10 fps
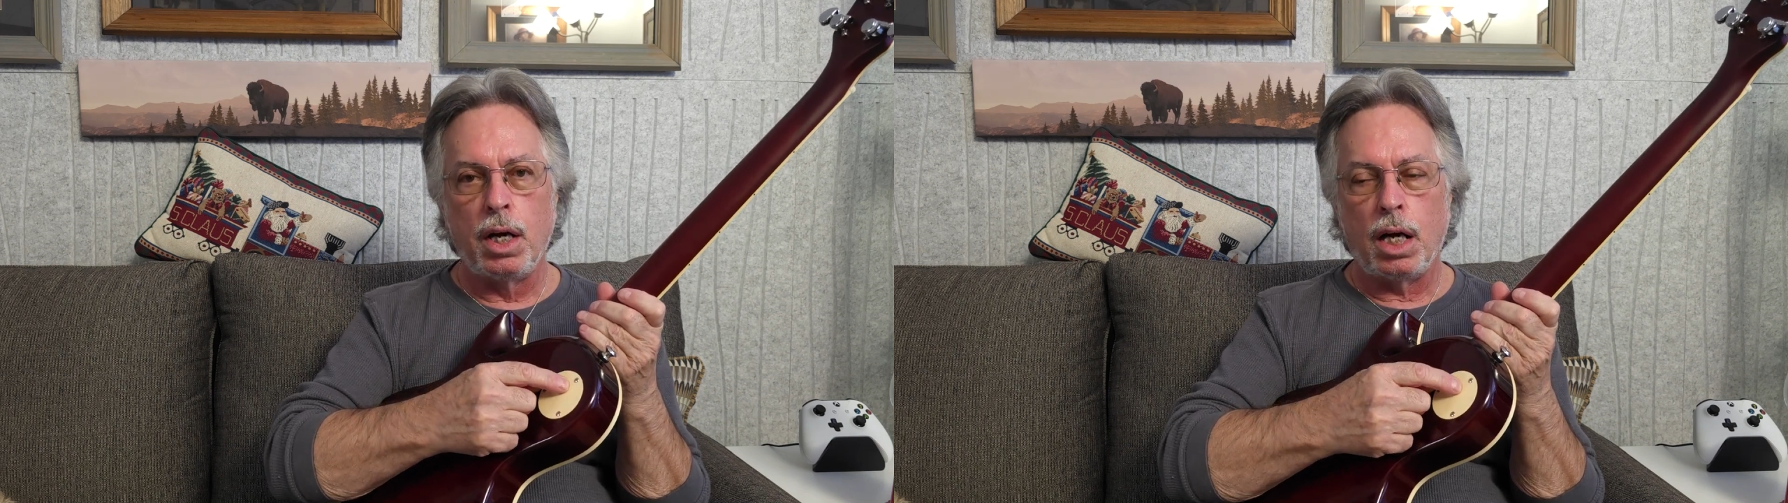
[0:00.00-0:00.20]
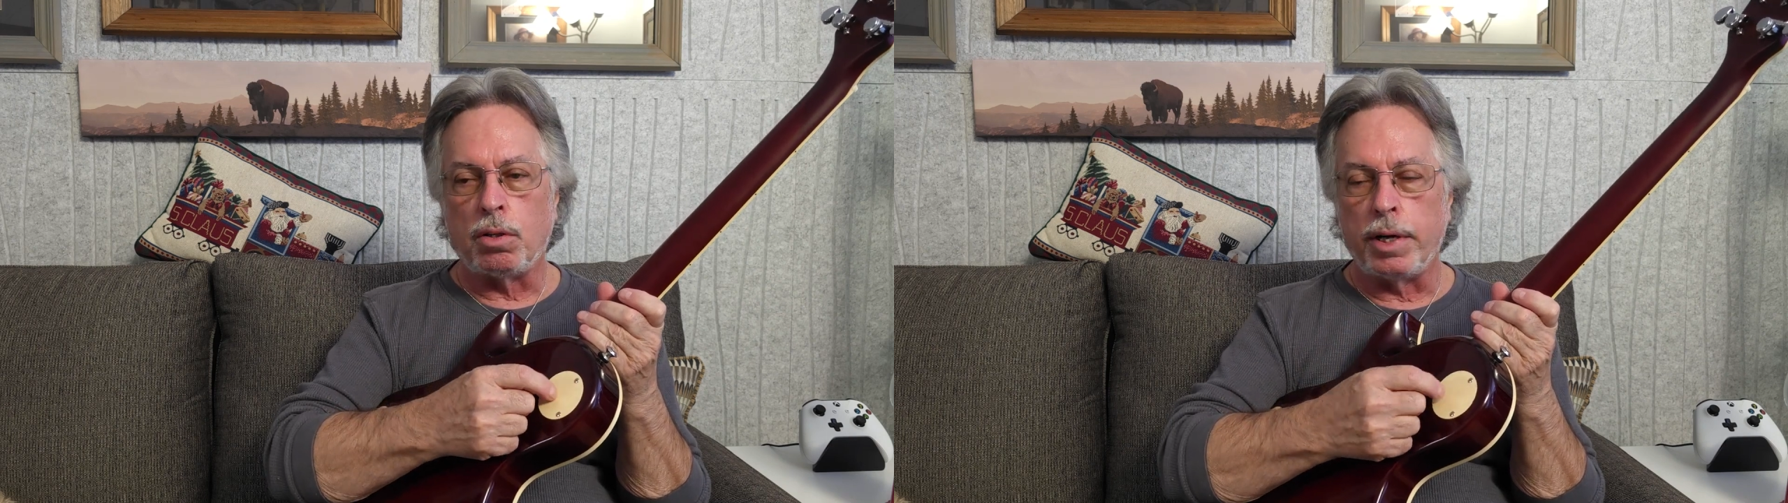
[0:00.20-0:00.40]

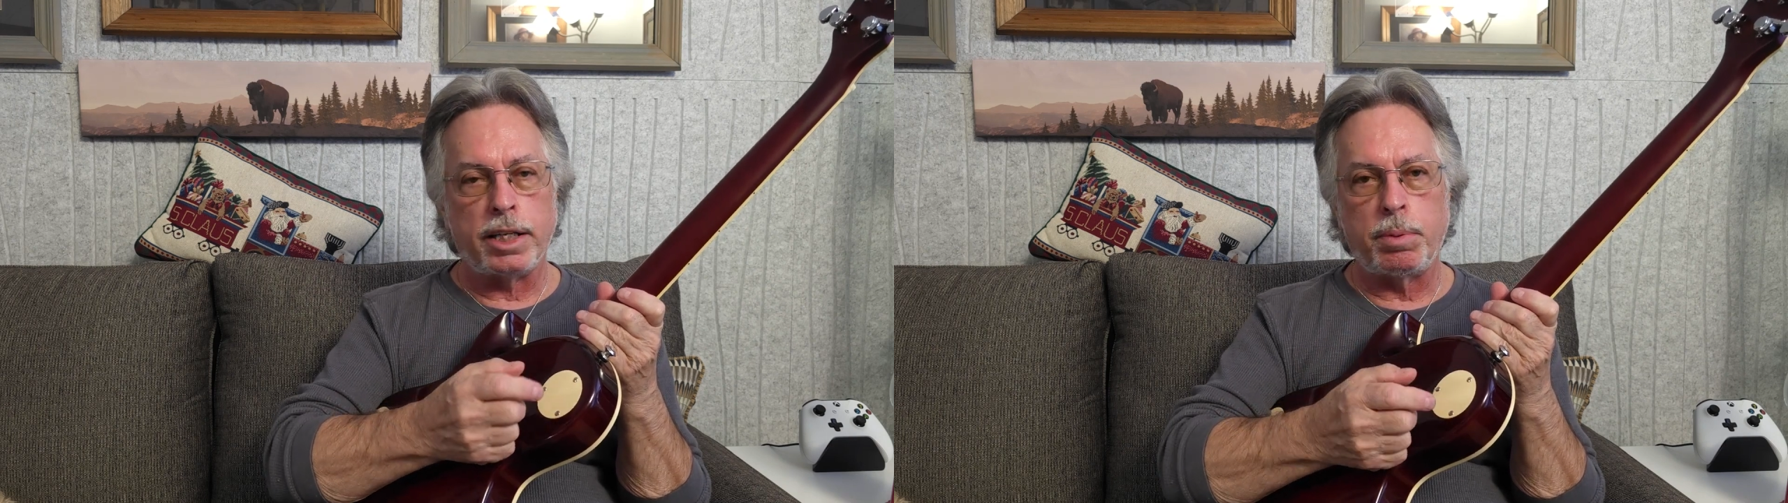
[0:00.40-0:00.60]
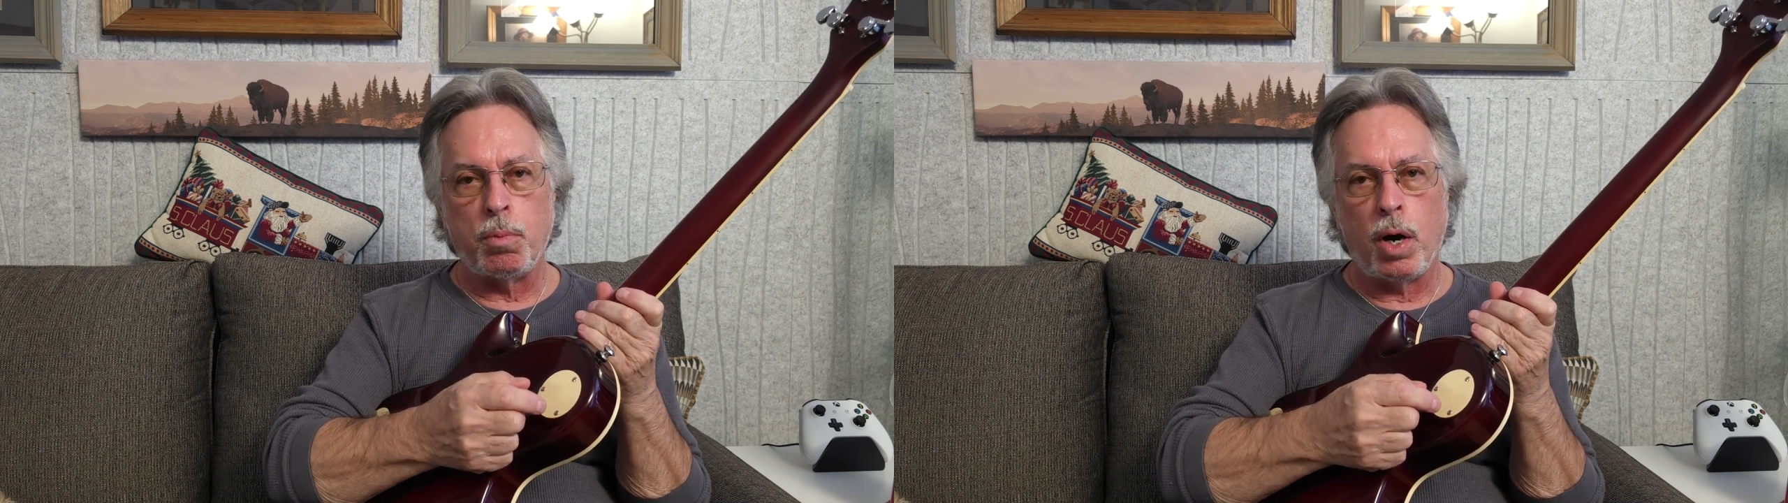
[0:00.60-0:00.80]
Don't
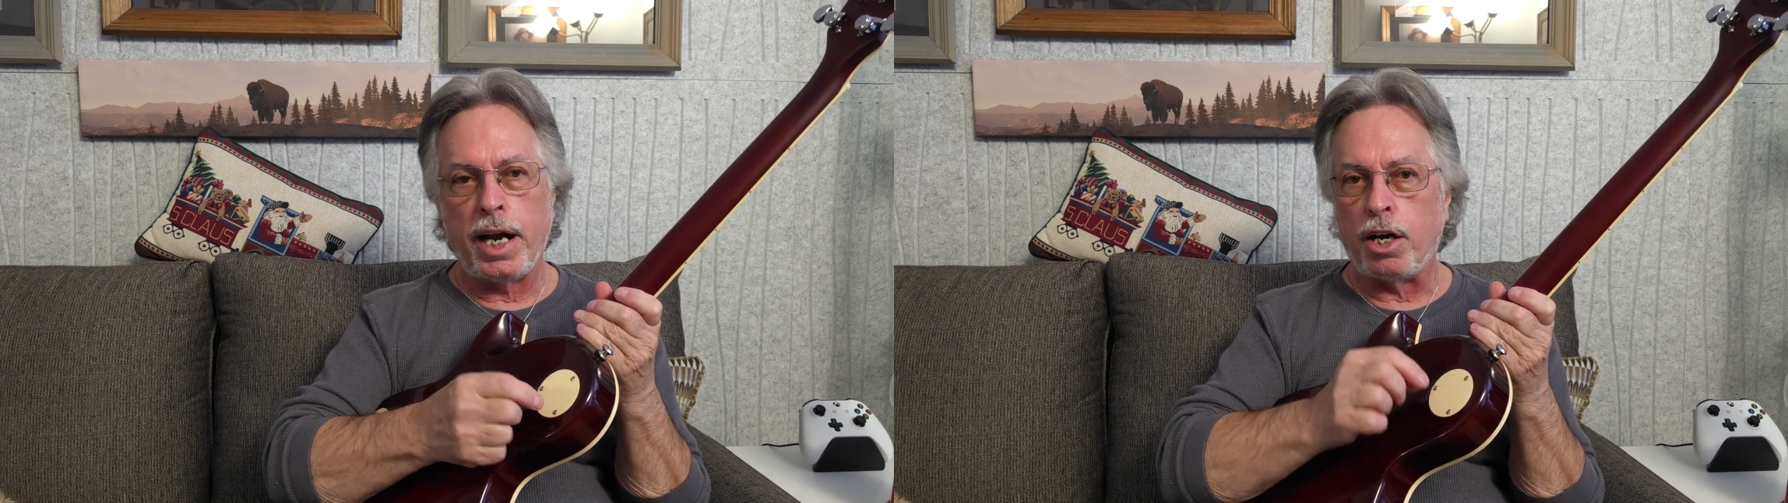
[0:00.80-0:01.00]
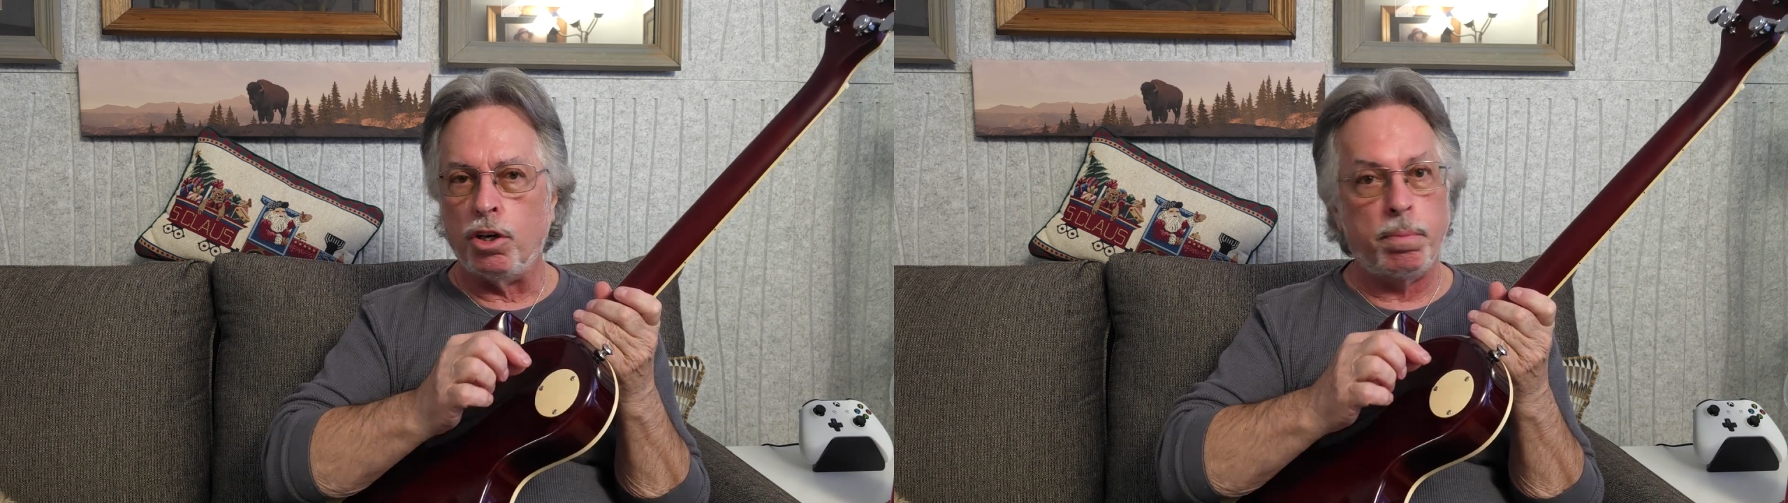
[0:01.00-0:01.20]
ask me why they
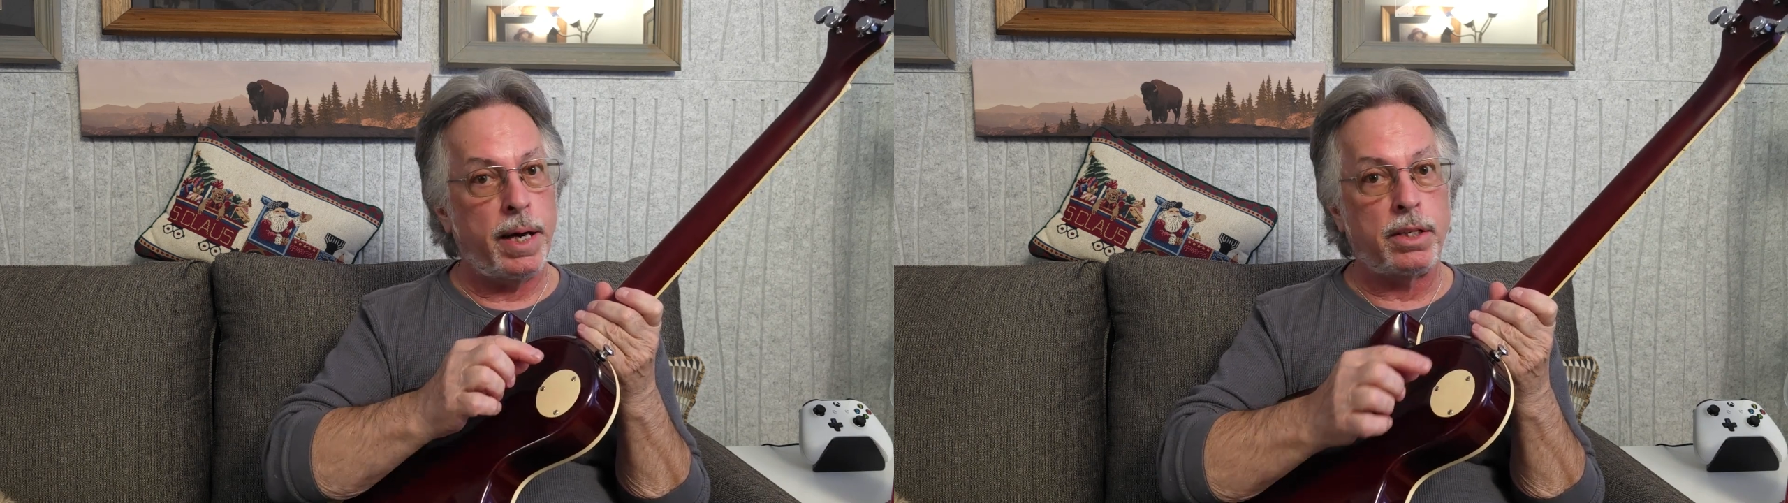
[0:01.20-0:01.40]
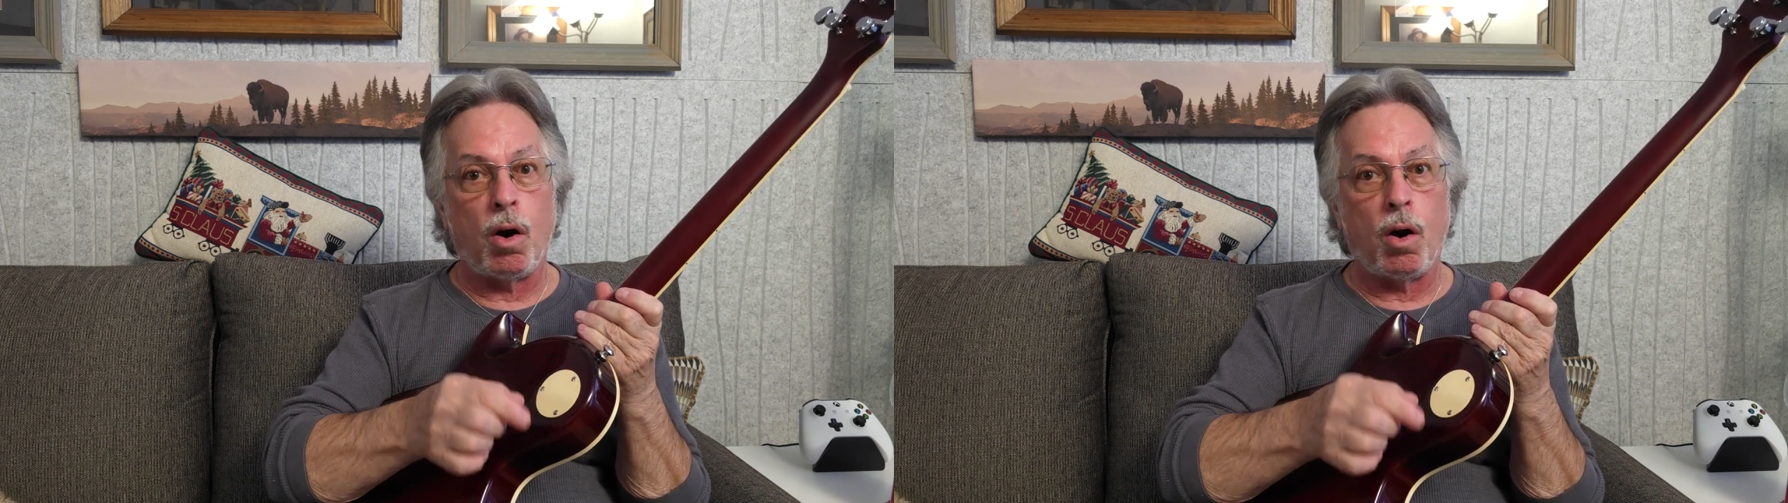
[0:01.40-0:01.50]
couldn't make the